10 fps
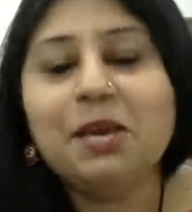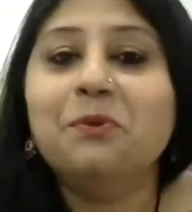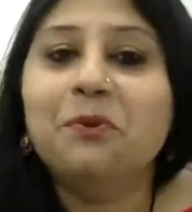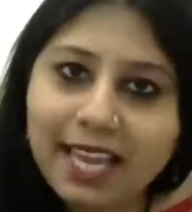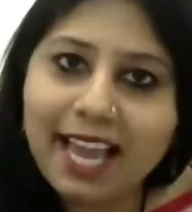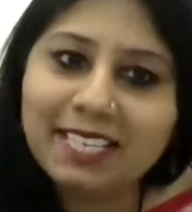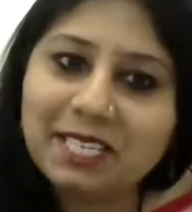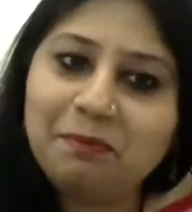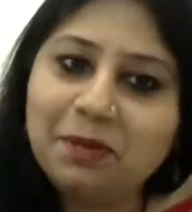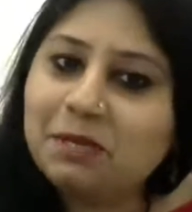We at
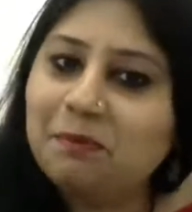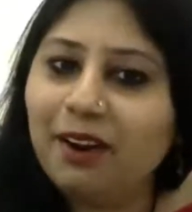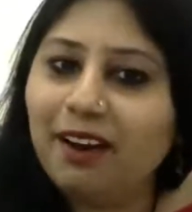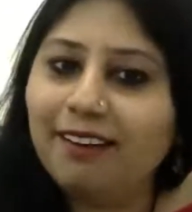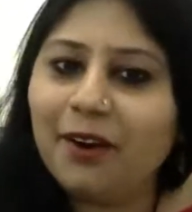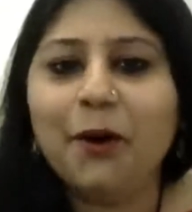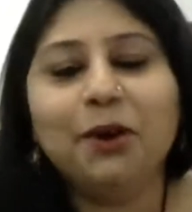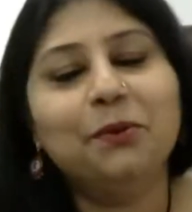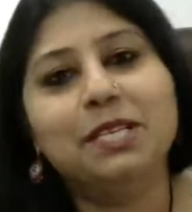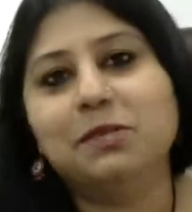DPS Monarch
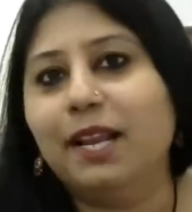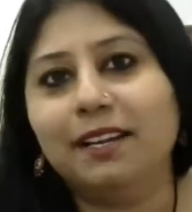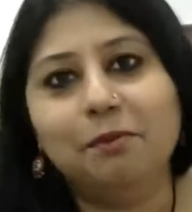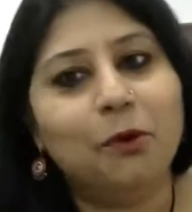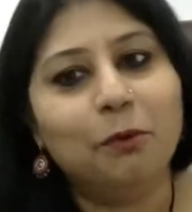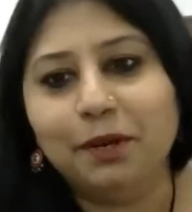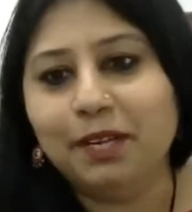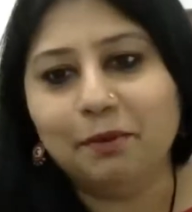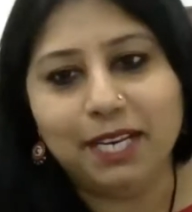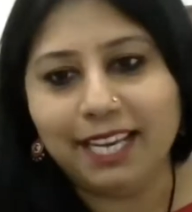always welcome open
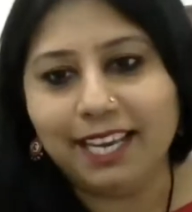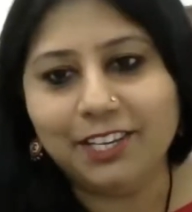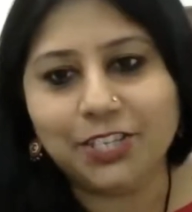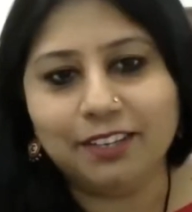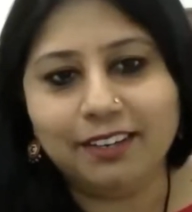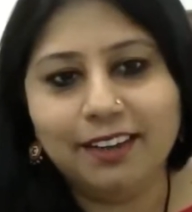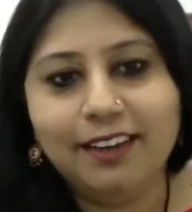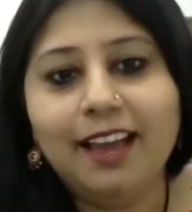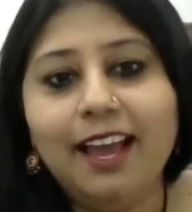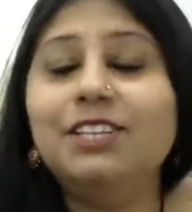communication
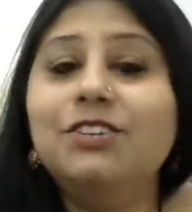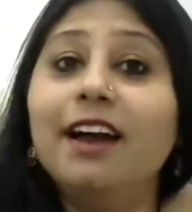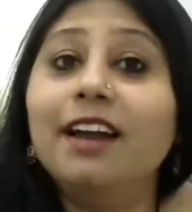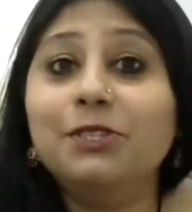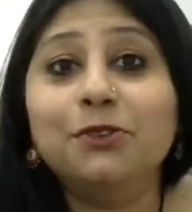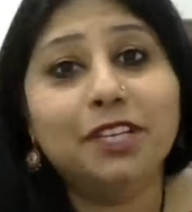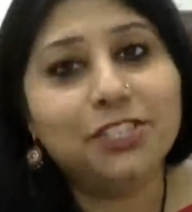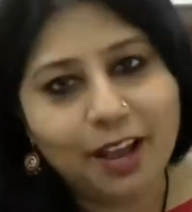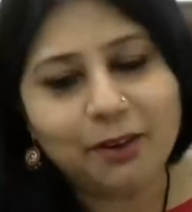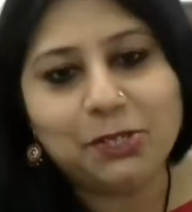and try to
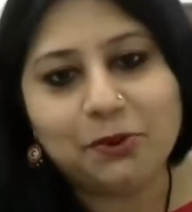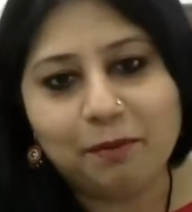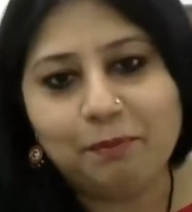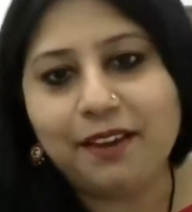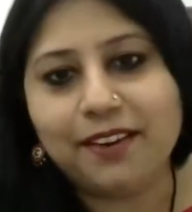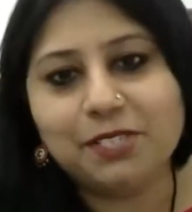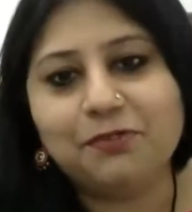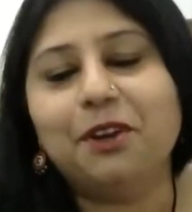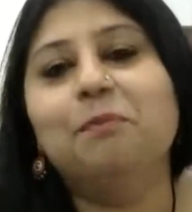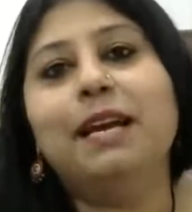reach out to our parents
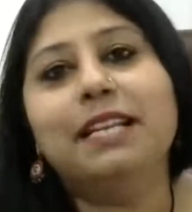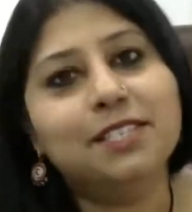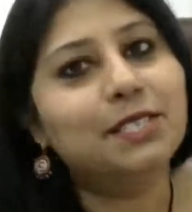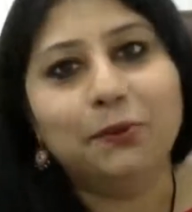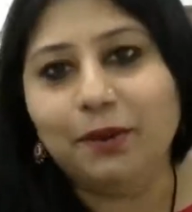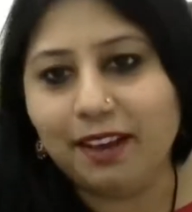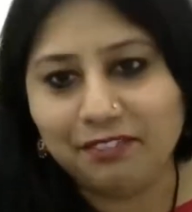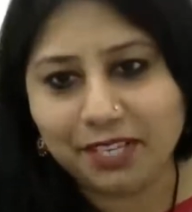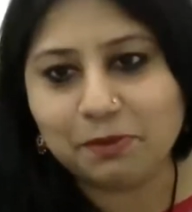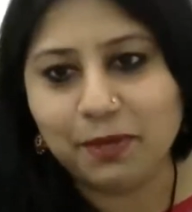for a better school
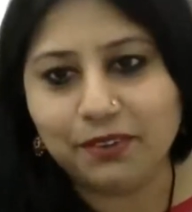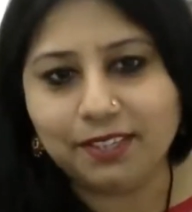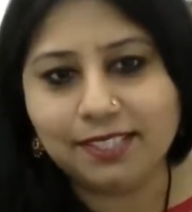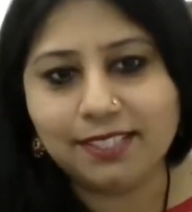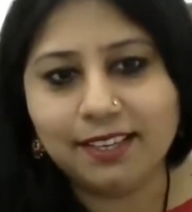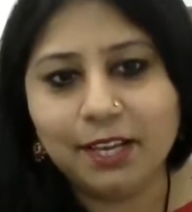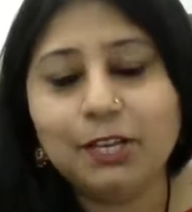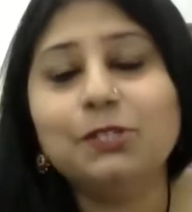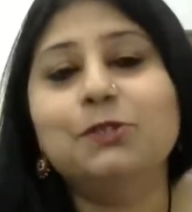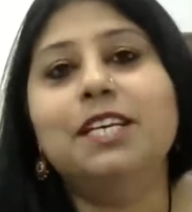life experience.
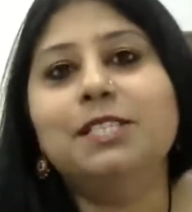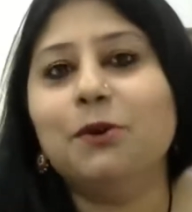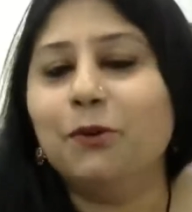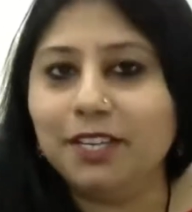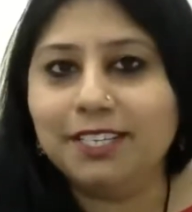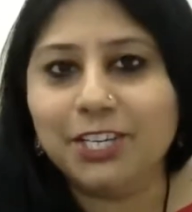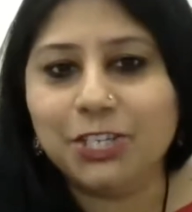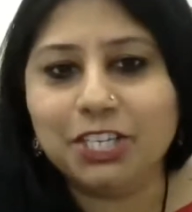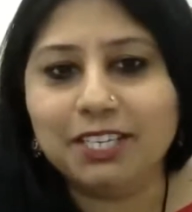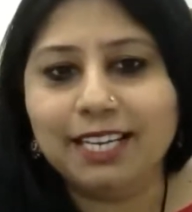Today's
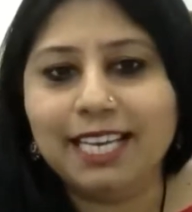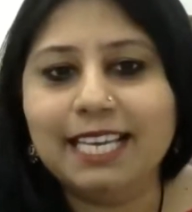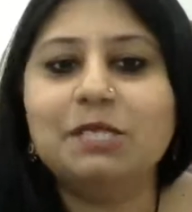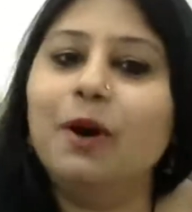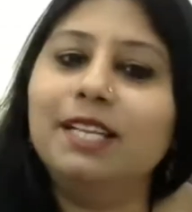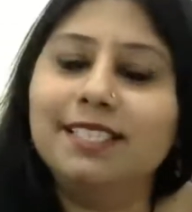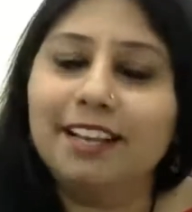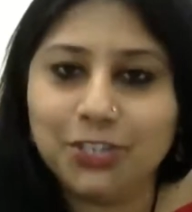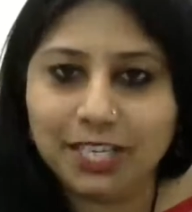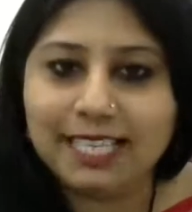orientation is one
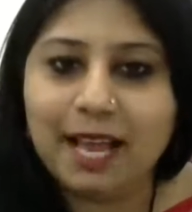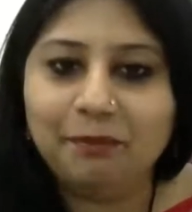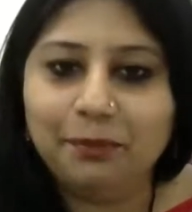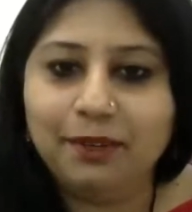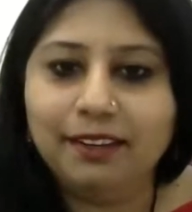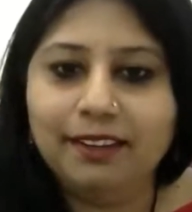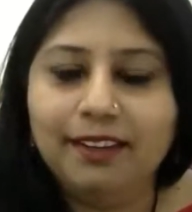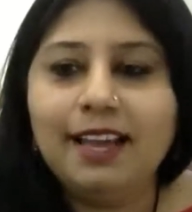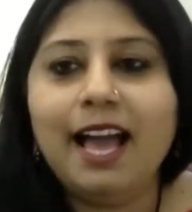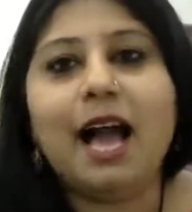such example.
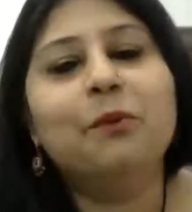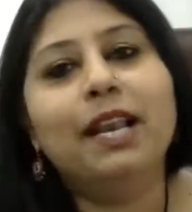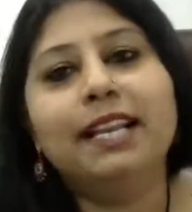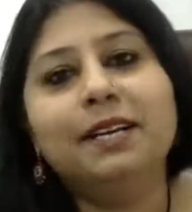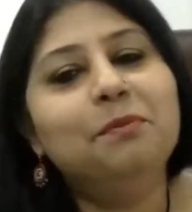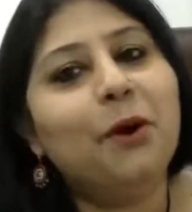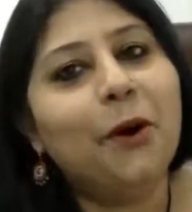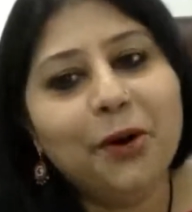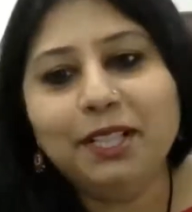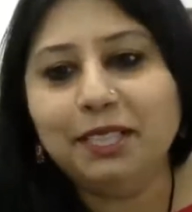I welcome
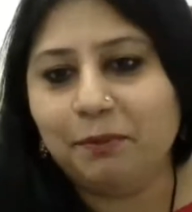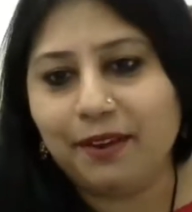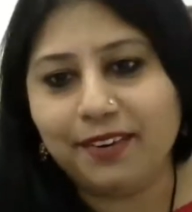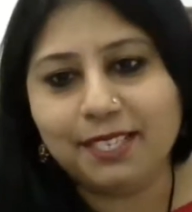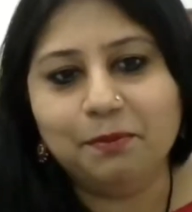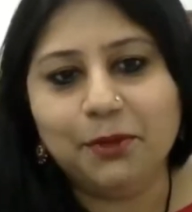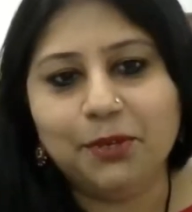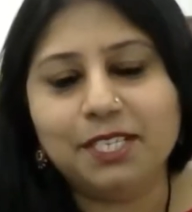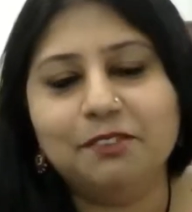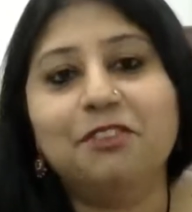all the parent
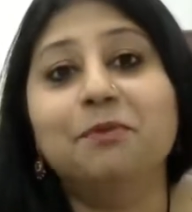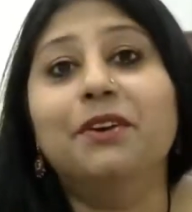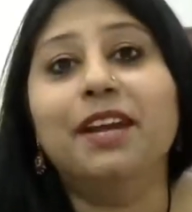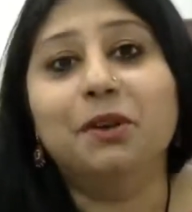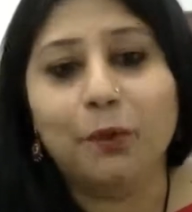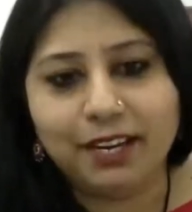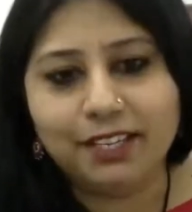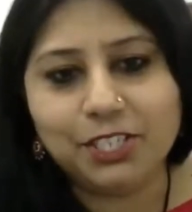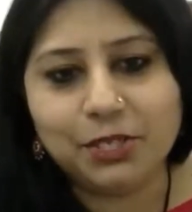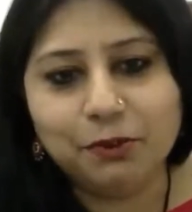community from grade 1
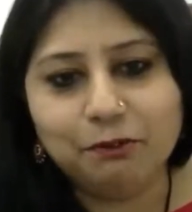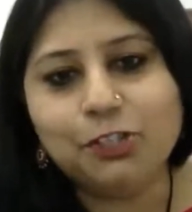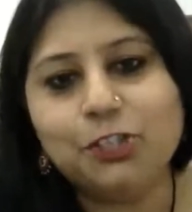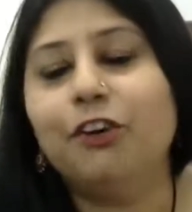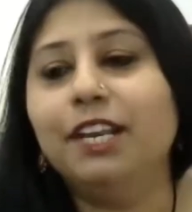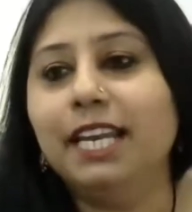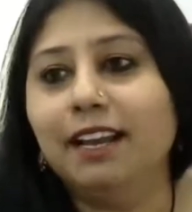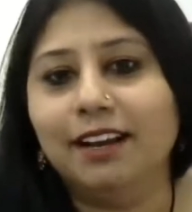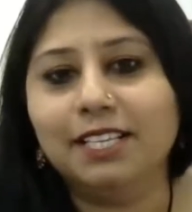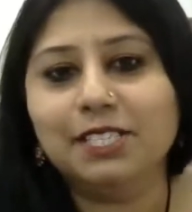and 2 for joining
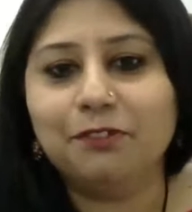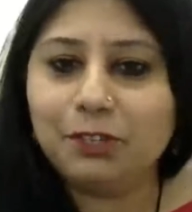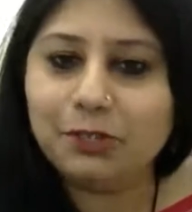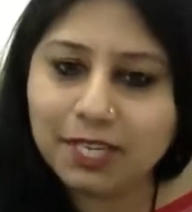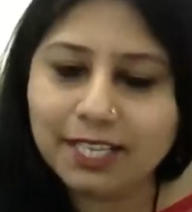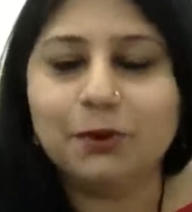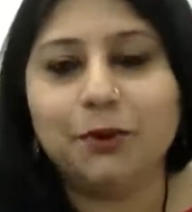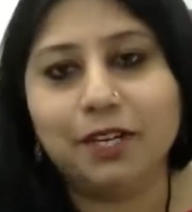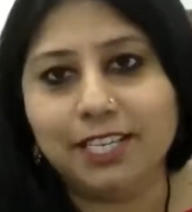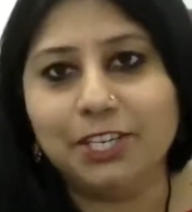us for today's
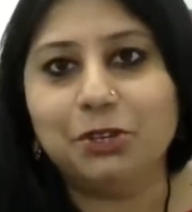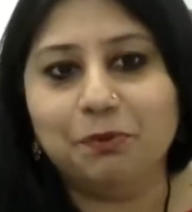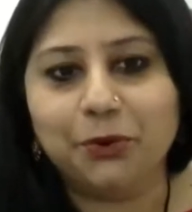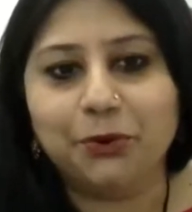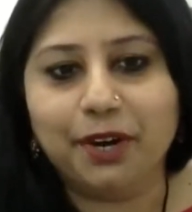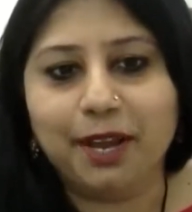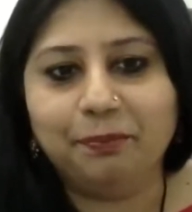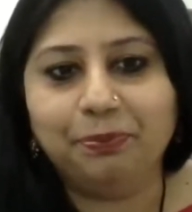orientation program.